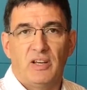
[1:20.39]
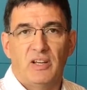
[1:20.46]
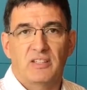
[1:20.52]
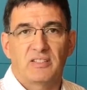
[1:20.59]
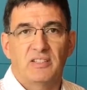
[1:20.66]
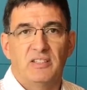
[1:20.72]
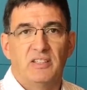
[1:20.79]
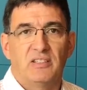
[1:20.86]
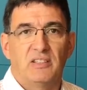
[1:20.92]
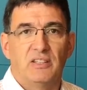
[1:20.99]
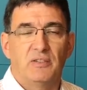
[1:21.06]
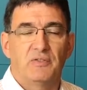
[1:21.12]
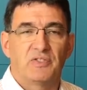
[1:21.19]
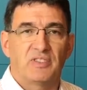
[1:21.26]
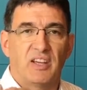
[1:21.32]
as it
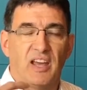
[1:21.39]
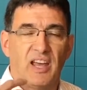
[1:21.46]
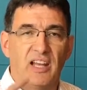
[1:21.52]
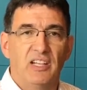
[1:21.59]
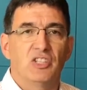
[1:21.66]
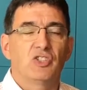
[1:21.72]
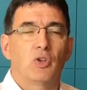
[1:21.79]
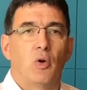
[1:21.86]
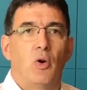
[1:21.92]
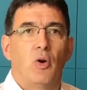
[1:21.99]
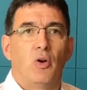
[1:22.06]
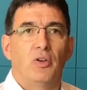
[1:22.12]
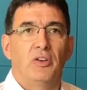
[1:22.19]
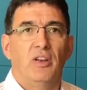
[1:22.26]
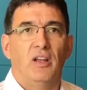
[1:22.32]
gives the
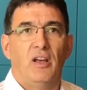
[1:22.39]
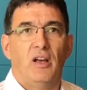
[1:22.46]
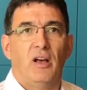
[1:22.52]
hands-on